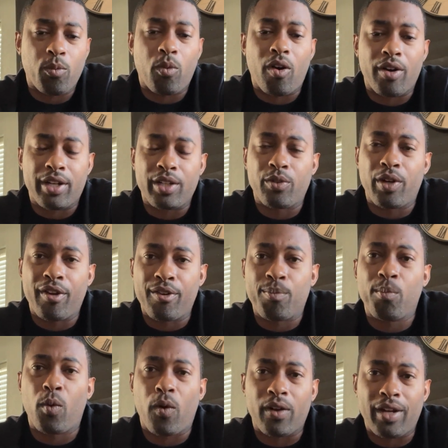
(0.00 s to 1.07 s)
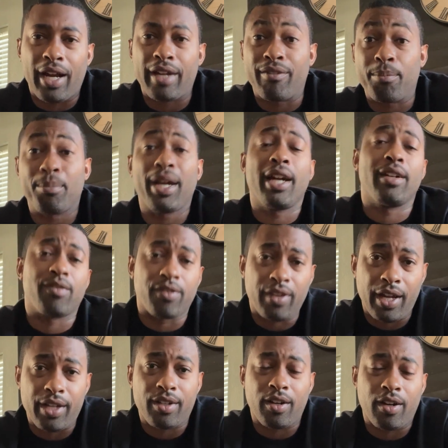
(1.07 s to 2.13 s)
walking away with more than I even paid for
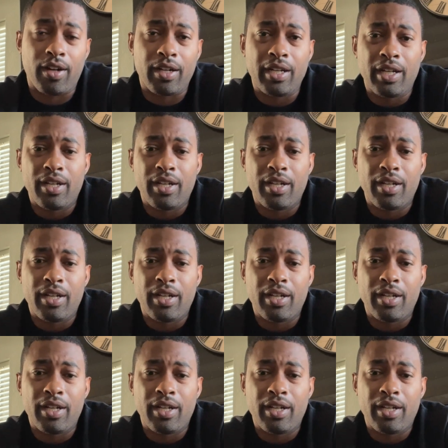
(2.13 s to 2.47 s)
that car.